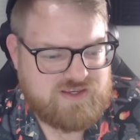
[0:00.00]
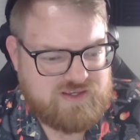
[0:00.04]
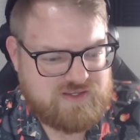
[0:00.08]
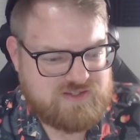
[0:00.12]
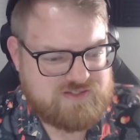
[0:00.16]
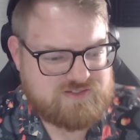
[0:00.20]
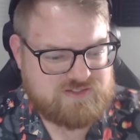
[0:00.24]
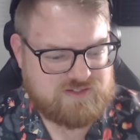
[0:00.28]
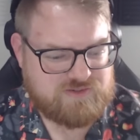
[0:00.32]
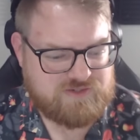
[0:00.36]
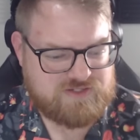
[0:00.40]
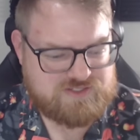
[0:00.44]

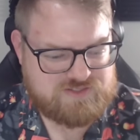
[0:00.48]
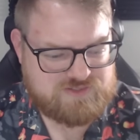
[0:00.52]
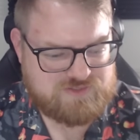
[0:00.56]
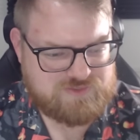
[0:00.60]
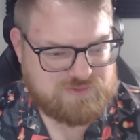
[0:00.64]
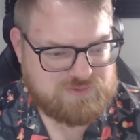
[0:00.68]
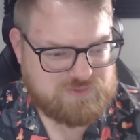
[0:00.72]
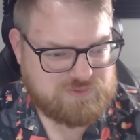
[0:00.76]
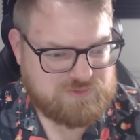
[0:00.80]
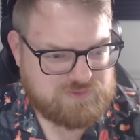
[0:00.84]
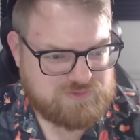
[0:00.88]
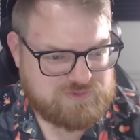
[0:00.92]
So I
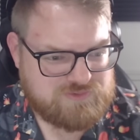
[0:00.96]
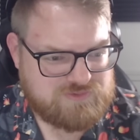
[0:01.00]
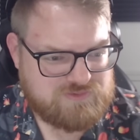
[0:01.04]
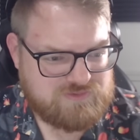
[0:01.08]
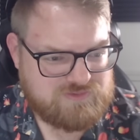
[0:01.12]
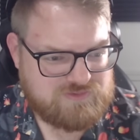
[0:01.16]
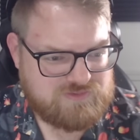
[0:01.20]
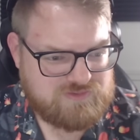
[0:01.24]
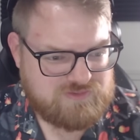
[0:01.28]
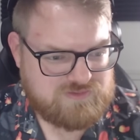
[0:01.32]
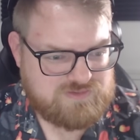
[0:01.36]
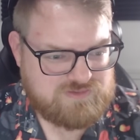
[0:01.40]
sold
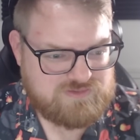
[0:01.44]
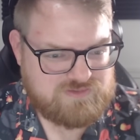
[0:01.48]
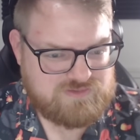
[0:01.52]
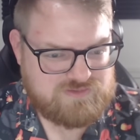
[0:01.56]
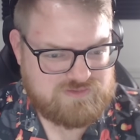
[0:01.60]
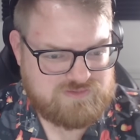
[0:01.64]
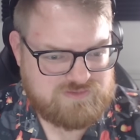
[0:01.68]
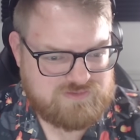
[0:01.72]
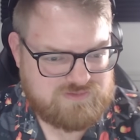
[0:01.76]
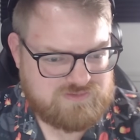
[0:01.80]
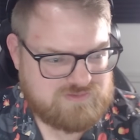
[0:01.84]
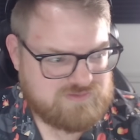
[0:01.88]

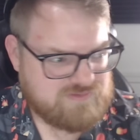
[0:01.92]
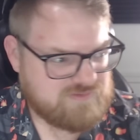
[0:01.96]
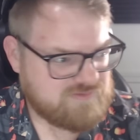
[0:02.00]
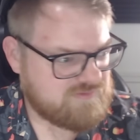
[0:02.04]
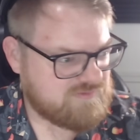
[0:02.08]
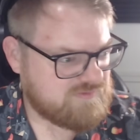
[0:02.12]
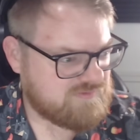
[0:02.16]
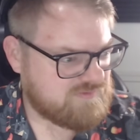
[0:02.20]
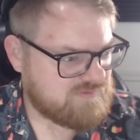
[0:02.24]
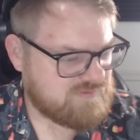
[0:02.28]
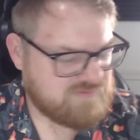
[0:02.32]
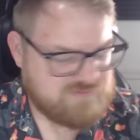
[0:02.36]

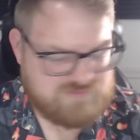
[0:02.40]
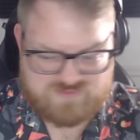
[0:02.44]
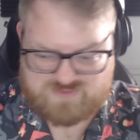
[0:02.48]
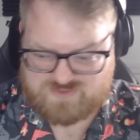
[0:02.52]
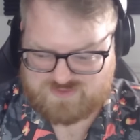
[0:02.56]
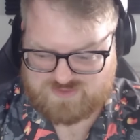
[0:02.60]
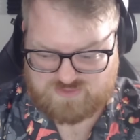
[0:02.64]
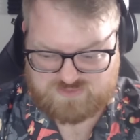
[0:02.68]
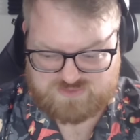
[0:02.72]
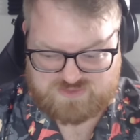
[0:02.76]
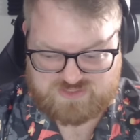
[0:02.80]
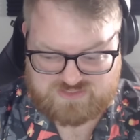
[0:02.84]

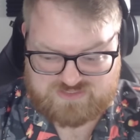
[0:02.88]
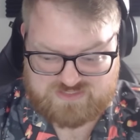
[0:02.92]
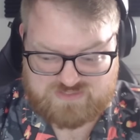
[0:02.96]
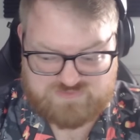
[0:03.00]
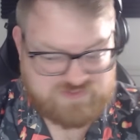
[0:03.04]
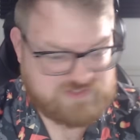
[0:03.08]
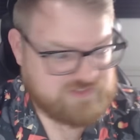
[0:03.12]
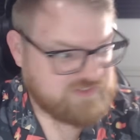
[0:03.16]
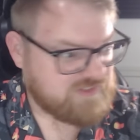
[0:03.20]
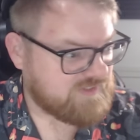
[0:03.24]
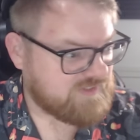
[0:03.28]
significantly less.